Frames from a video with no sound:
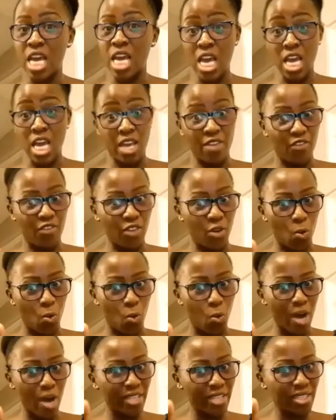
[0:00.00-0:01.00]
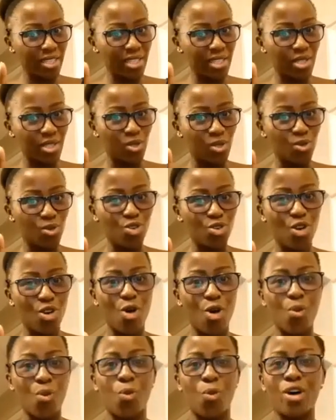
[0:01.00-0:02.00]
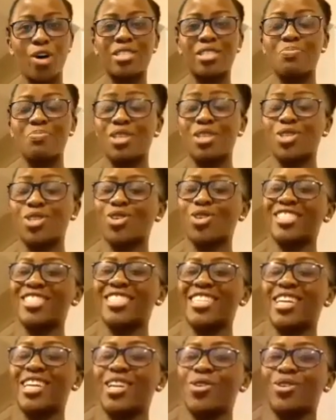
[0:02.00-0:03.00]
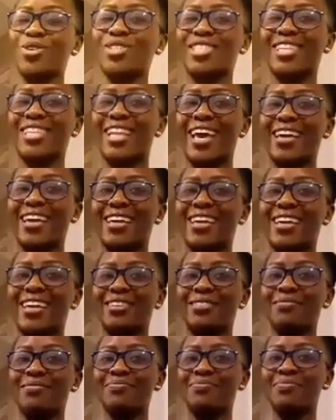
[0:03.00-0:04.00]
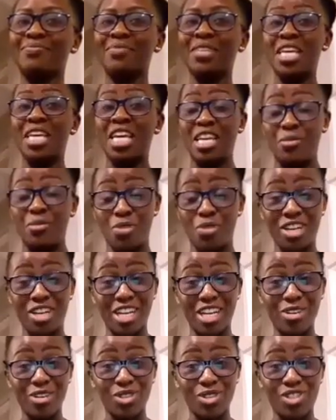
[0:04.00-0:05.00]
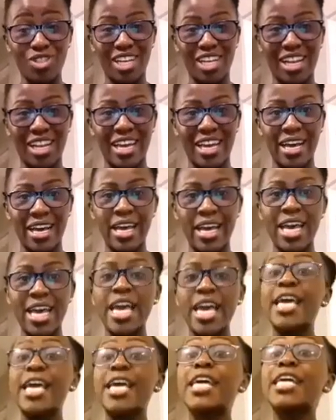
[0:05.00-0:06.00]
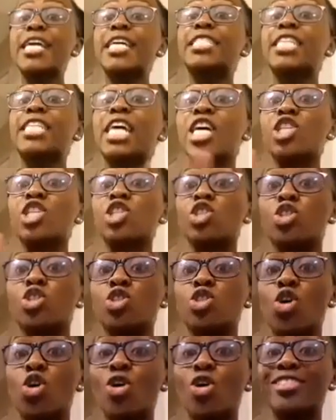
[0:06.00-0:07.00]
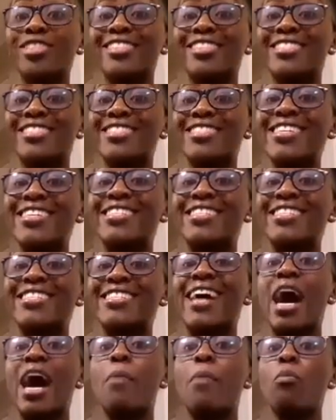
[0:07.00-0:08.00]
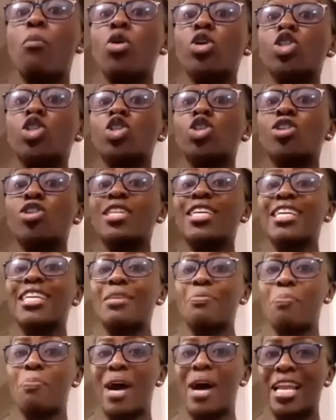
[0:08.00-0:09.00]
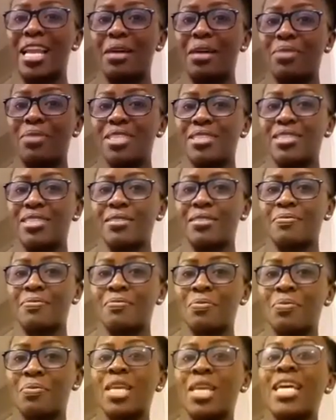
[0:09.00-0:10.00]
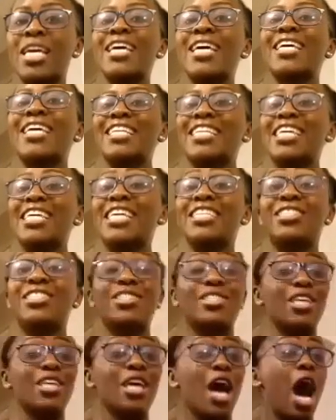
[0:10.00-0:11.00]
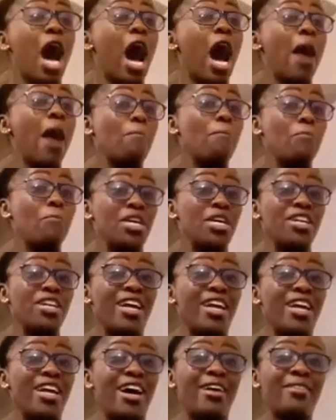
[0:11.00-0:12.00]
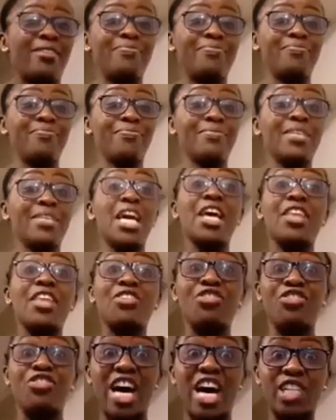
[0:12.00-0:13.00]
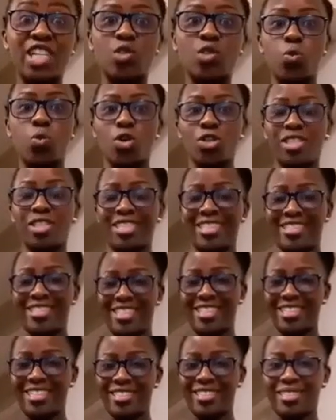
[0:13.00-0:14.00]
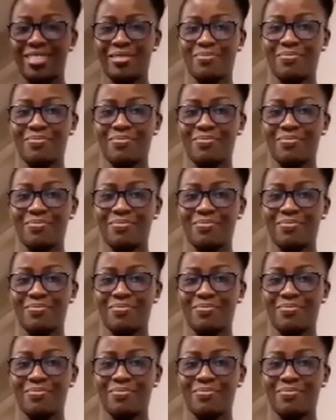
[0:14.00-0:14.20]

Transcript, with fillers: if he wants to know what misogyny looks like in modern Australia, he does not need a motion in parliament. He needs a mirror. That's what he needs.